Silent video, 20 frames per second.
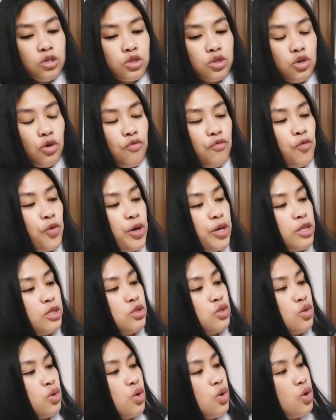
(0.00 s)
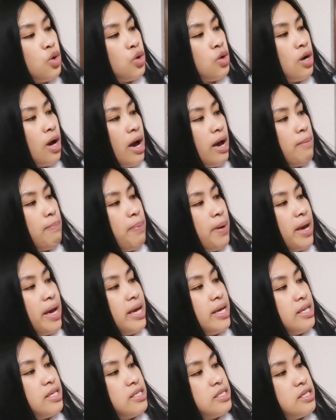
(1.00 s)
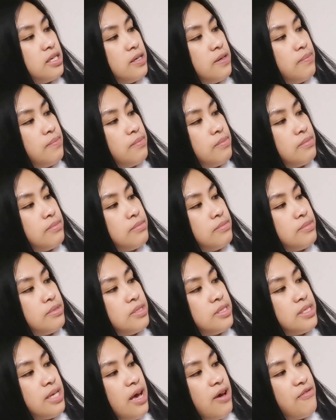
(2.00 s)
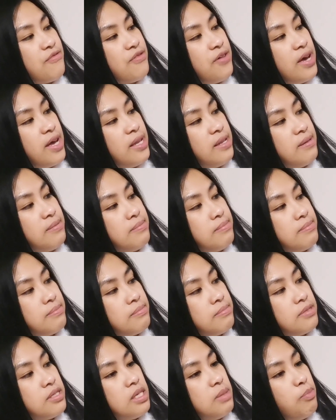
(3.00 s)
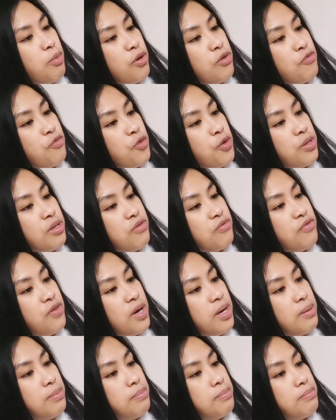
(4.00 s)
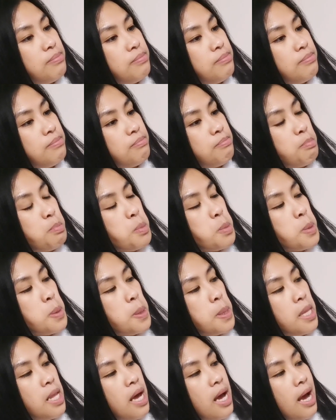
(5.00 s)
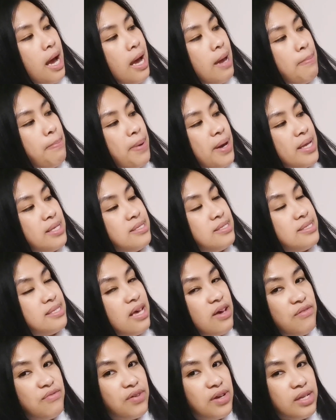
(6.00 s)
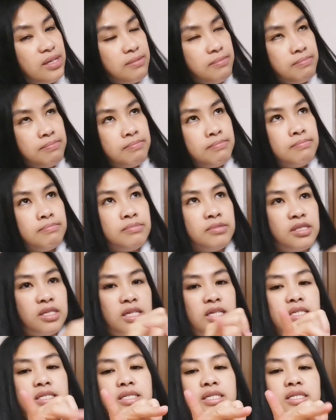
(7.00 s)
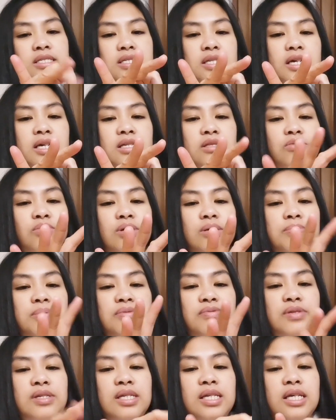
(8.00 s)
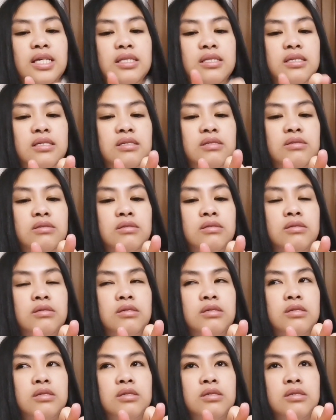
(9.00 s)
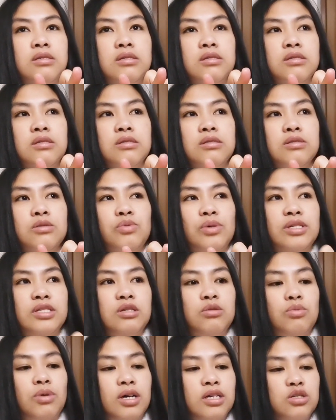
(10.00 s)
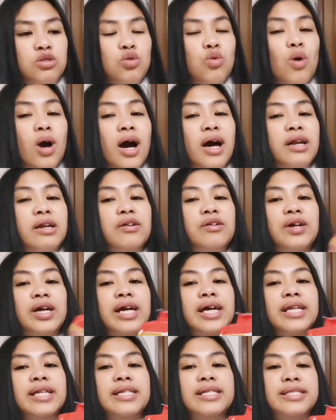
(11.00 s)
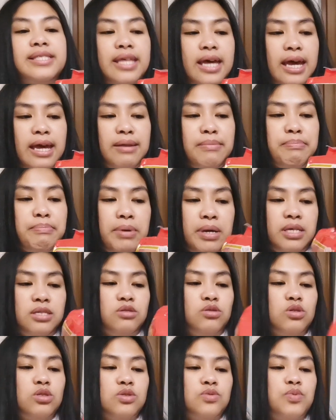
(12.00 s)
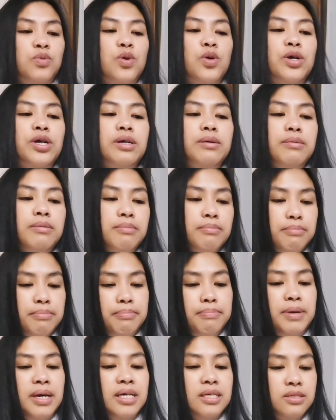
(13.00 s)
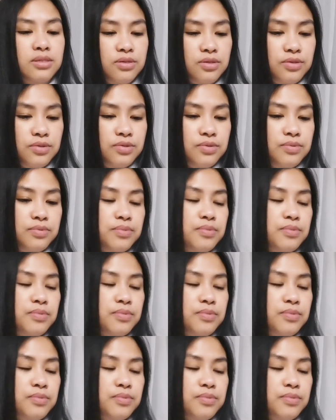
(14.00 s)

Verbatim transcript: So for two, I paid seven, 3.45. I paid seven three six nine twelve fifteen eighteen. 12, 15, 18, 21, 210 pesos for peso.